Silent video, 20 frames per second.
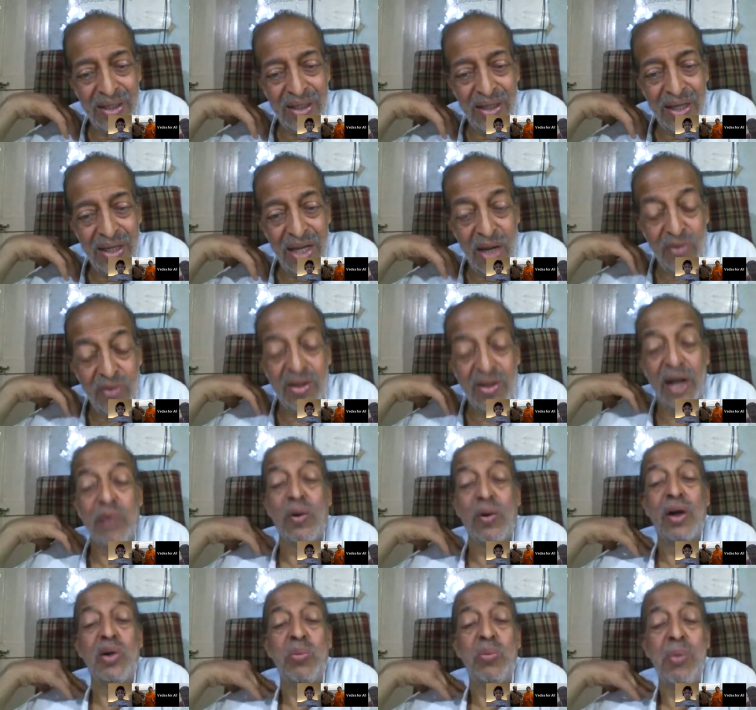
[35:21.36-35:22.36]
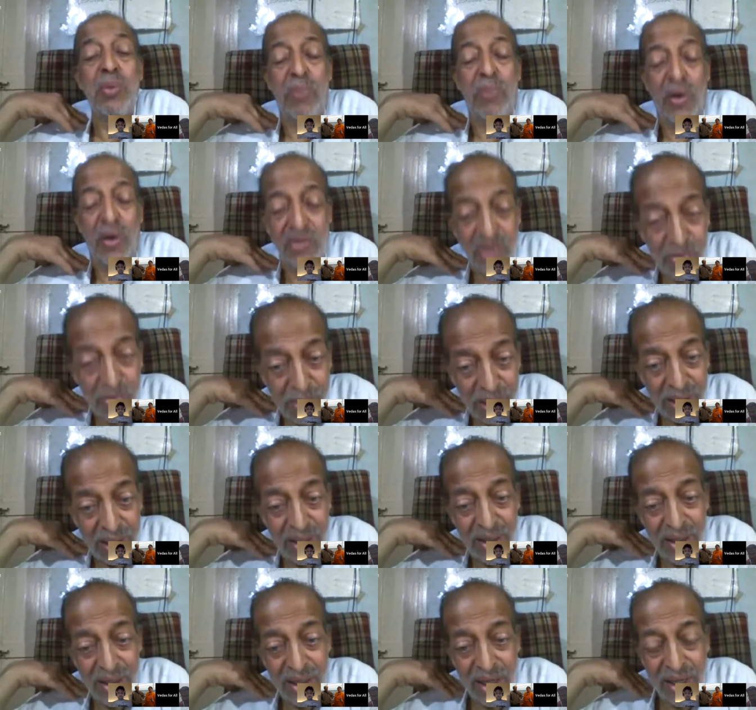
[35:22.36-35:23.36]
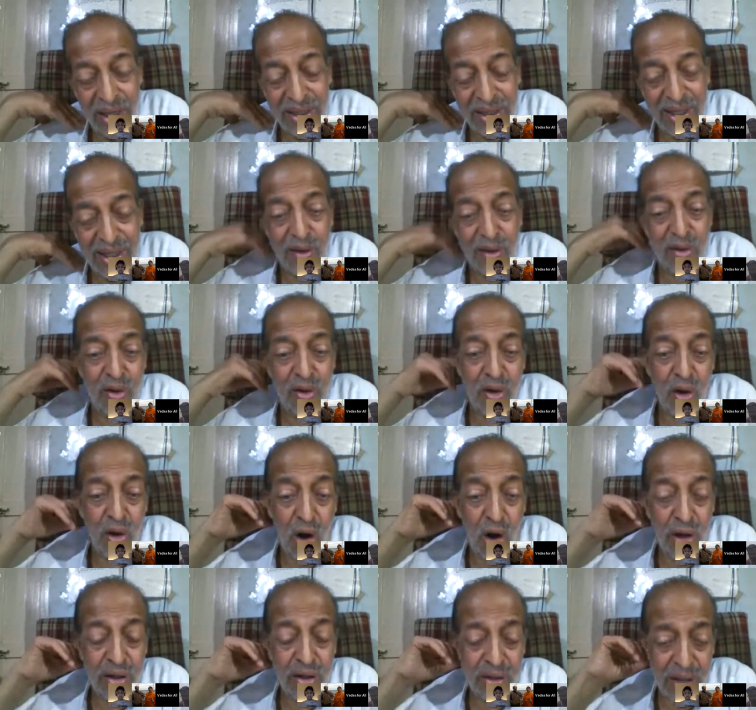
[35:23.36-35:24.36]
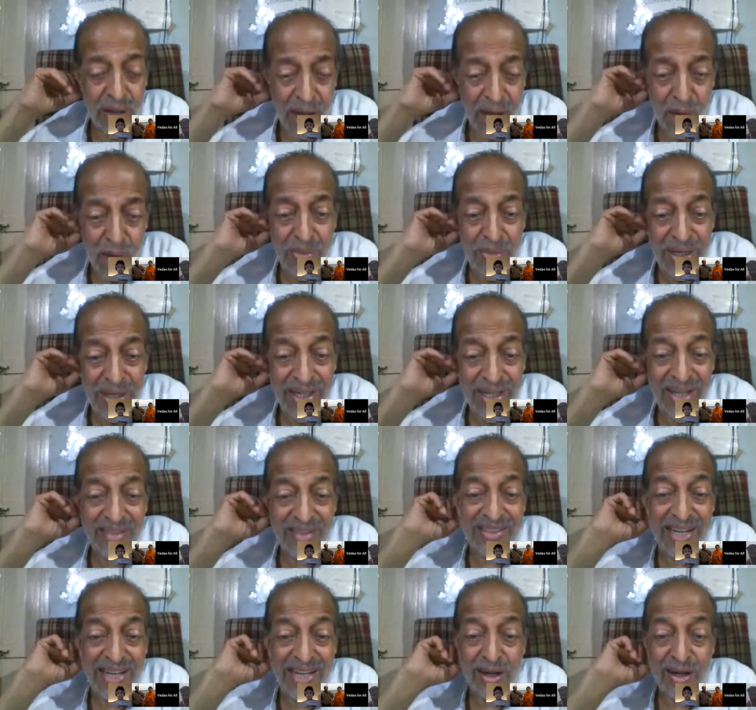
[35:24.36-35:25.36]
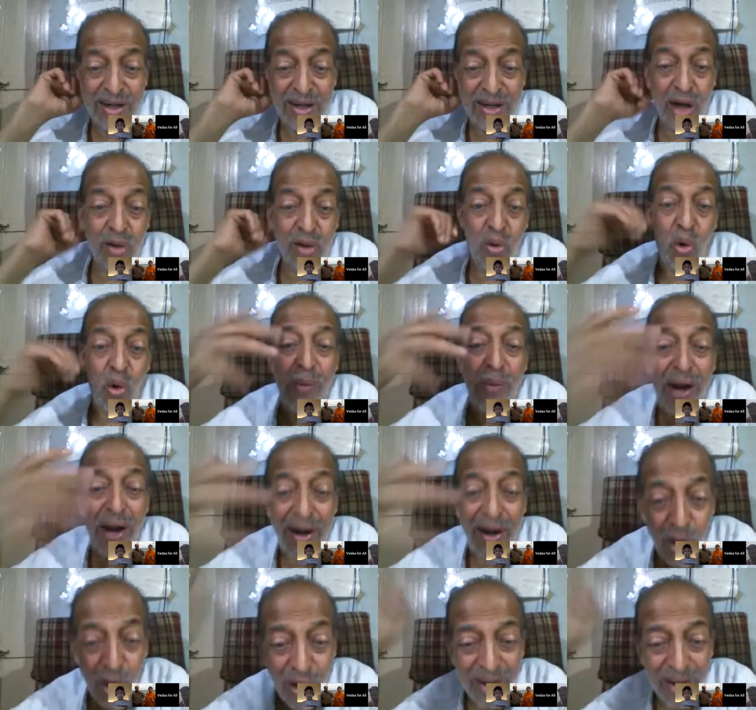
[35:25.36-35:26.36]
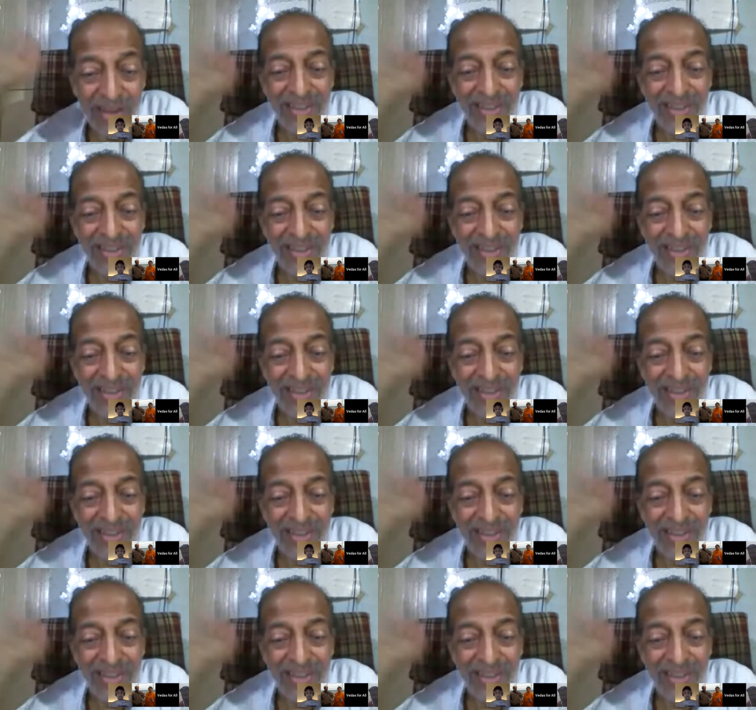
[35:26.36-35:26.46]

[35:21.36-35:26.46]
If that were to be possible, there would not have been a state called coma at all.